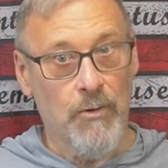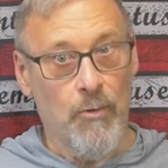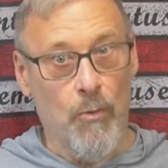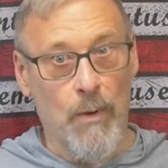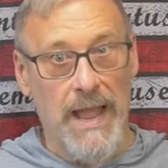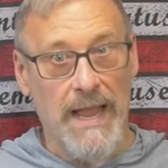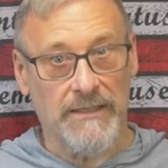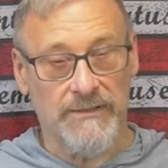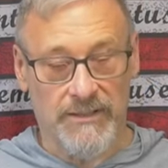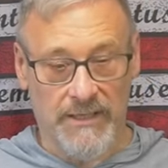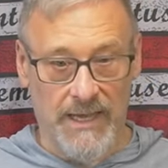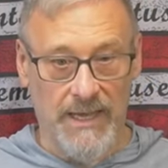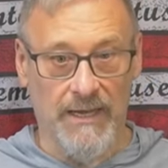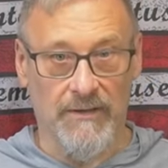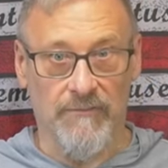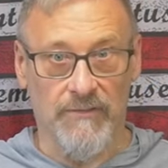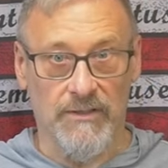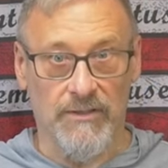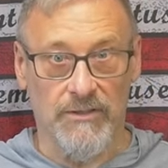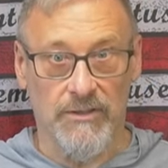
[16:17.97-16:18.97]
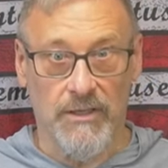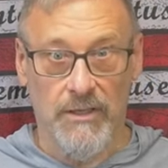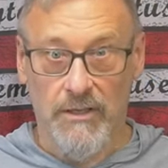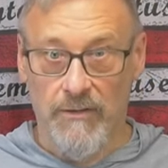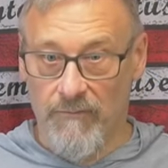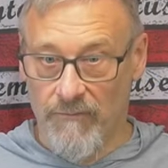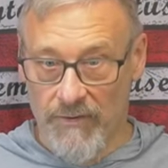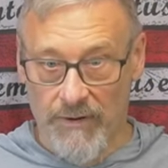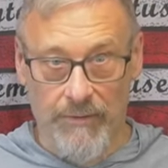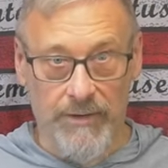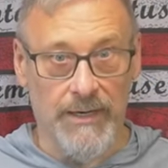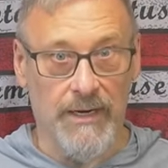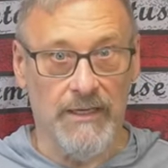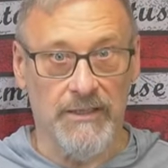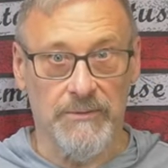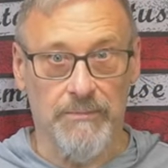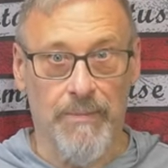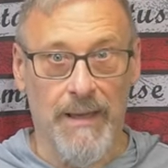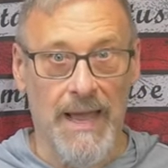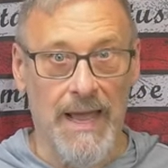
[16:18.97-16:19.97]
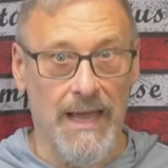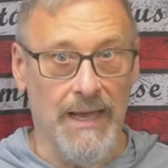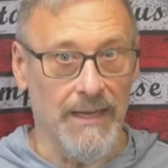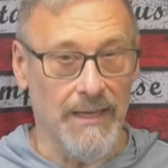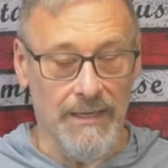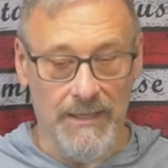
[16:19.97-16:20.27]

wax canvas very nice bag.